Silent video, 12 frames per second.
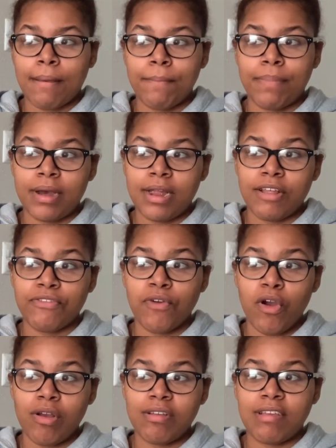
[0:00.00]
But
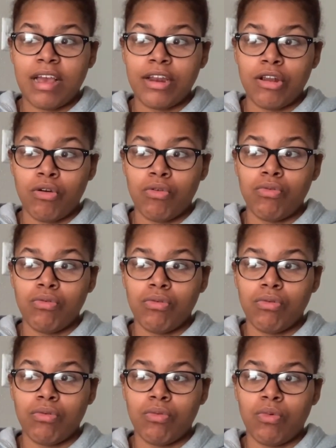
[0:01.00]
as far as I know,
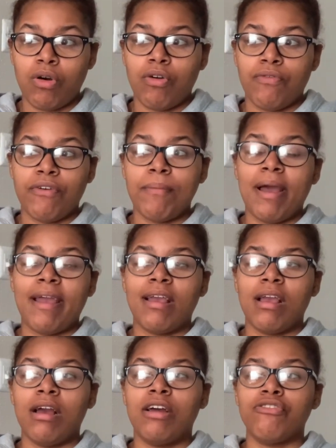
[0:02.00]
well, from
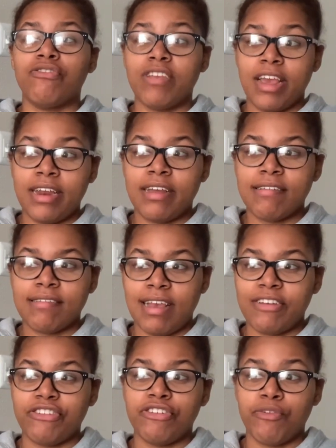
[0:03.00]
my understanding
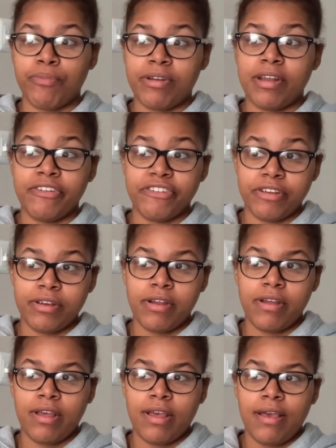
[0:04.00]
slash interpretation,
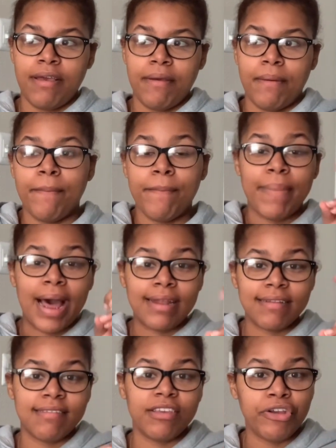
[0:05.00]

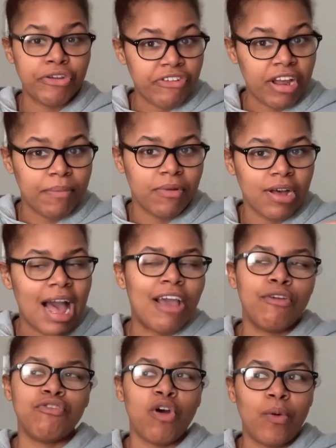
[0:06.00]
balancing your checkbook,
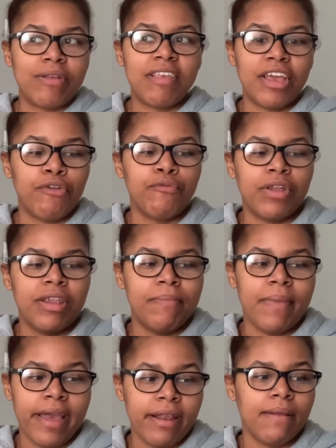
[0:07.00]
I used to always think it
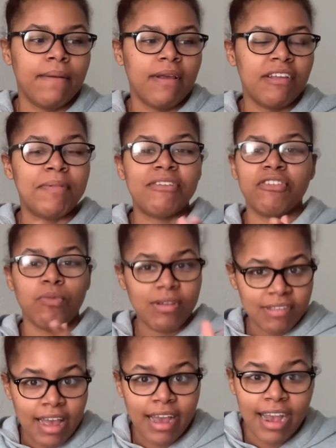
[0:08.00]
really meant, especially
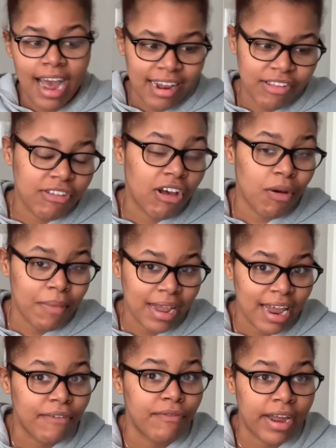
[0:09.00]
once I got into all
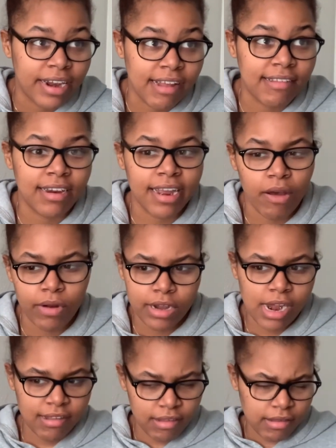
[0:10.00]
my like finance and
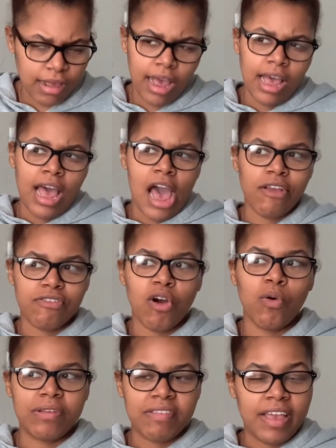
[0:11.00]
accounting classes, I used
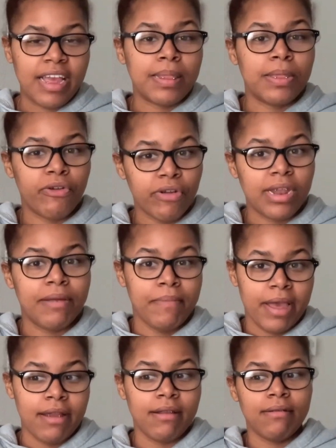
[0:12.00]
to always think it literally
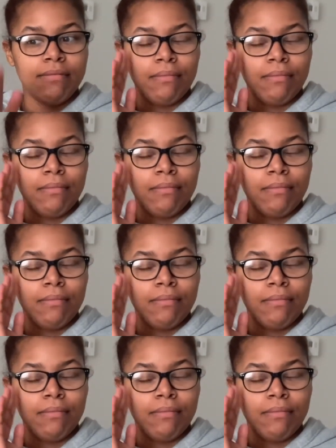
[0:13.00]
meant